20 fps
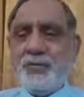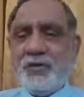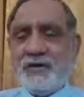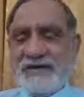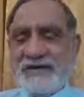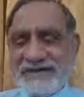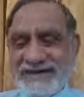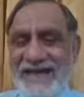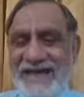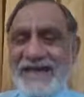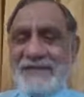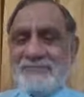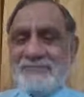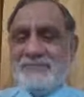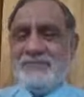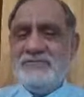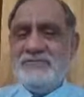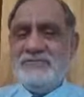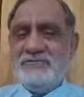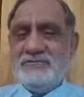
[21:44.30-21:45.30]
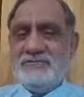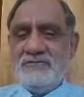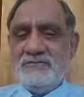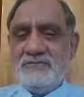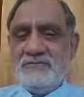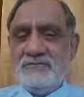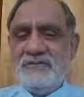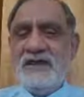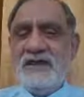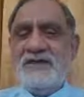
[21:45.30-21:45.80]
time
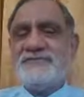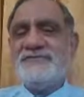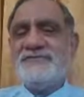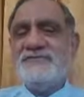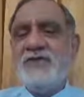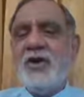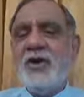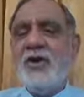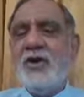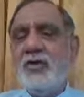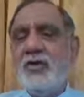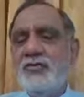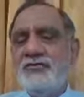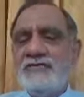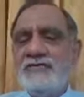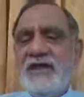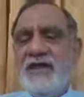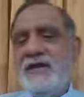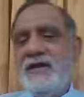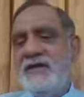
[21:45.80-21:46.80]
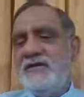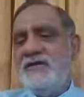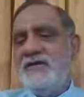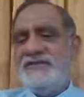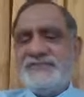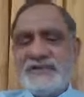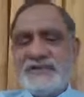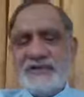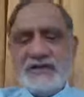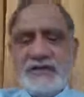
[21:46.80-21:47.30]
that is now, then,
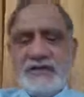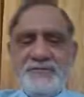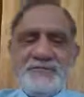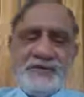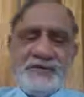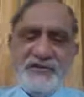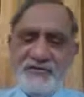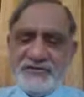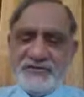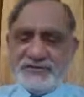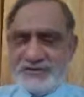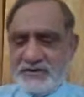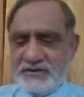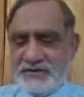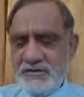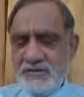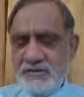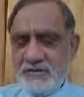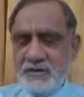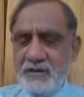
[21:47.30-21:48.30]
recently, previously.